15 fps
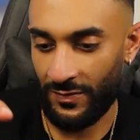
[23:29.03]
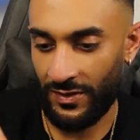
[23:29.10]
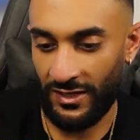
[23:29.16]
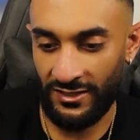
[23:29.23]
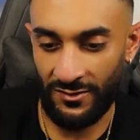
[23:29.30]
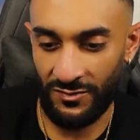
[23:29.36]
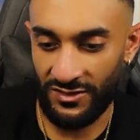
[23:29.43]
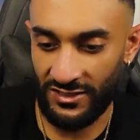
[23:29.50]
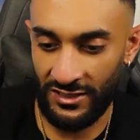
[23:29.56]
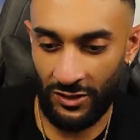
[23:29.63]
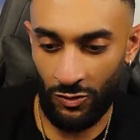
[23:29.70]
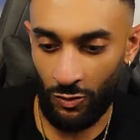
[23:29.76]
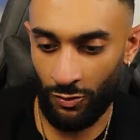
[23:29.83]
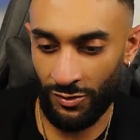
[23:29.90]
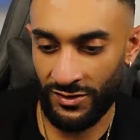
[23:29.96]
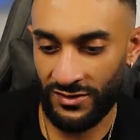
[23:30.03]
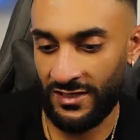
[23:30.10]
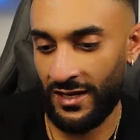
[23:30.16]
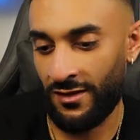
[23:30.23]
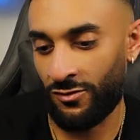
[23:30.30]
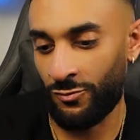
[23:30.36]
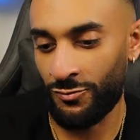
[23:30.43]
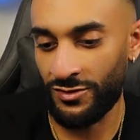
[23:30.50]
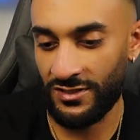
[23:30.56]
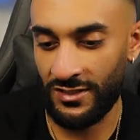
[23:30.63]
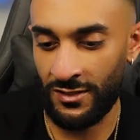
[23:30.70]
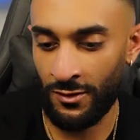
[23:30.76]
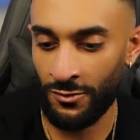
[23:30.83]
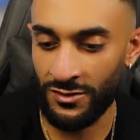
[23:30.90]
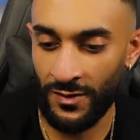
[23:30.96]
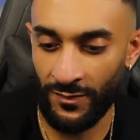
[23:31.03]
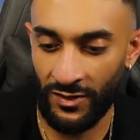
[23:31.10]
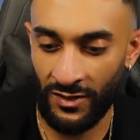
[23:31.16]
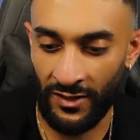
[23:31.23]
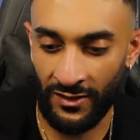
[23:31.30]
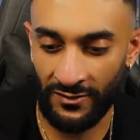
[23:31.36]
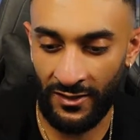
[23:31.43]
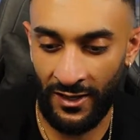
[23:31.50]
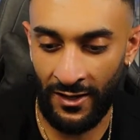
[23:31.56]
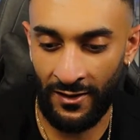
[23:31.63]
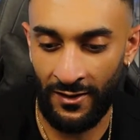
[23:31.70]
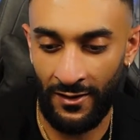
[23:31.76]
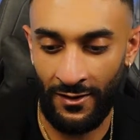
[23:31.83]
AMZ course A through Z or something like that.